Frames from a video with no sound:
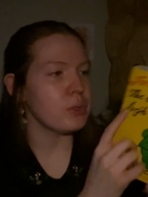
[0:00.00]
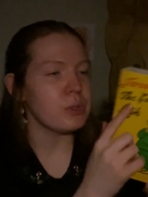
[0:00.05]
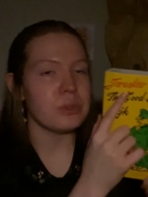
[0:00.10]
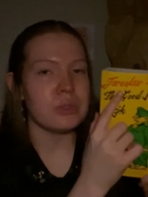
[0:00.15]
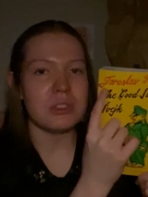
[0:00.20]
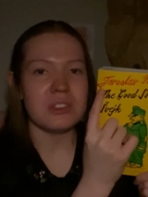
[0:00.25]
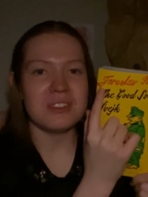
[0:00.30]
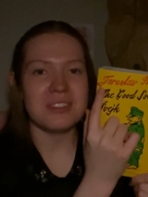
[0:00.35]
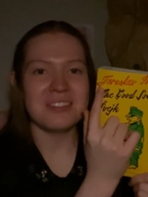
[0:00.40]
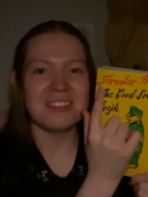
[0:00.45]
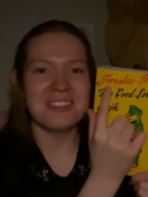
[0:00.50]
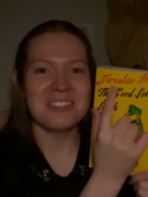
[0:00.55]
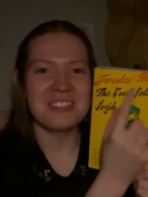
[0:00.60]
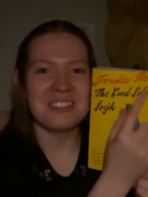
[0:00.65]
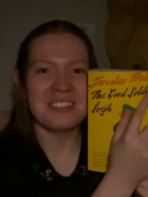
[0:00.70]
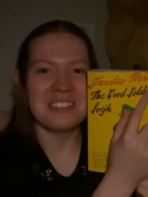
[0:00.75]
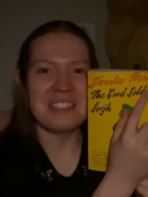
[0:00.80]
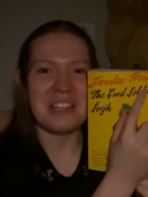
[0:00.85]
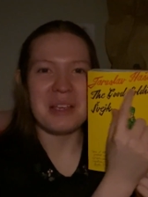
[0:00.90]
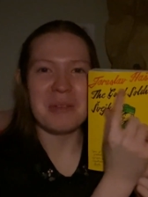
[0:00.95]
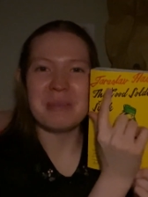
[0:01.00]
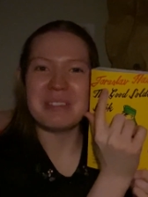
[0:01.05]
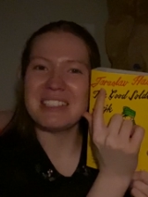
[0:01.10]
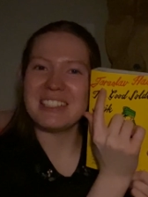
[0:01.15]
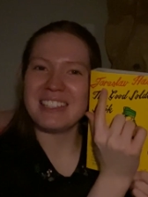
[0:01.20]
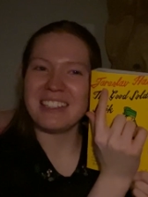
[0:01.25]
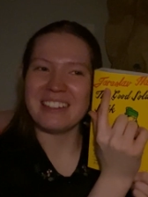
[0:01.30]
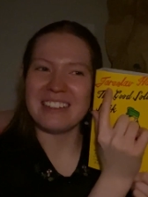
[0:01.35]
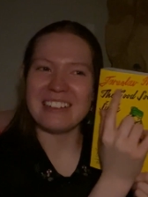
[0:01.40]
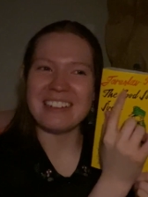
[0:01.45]
whose name
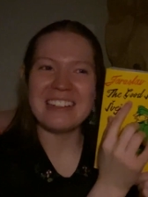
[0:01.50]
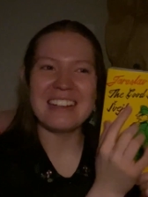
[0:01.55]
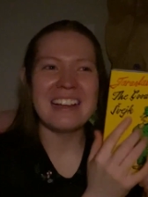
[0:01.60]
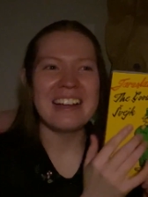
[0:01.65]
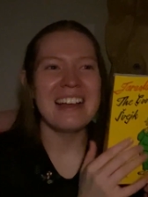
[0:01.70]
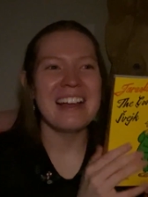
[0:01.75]
is here,